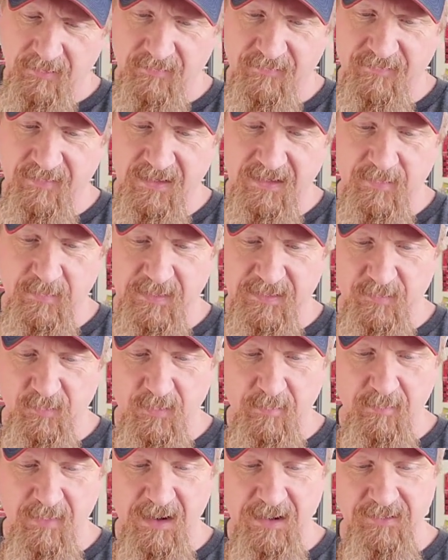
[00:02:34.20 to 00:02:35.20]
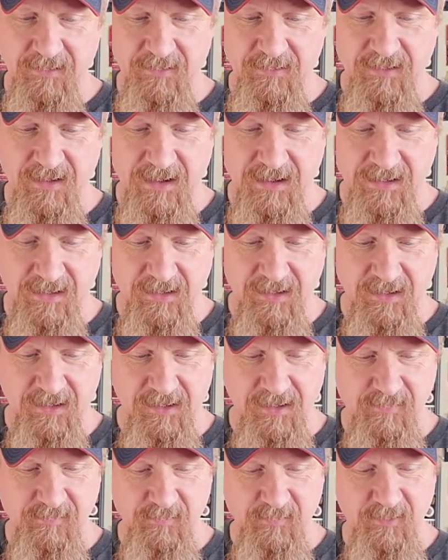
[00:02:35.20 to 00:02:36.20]
Find them at
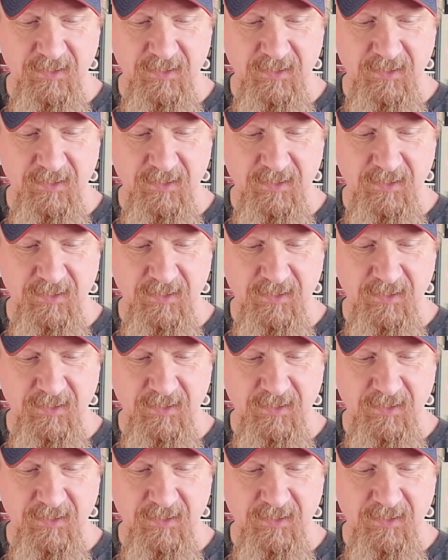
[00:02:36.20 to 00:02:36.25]
thereminder.com.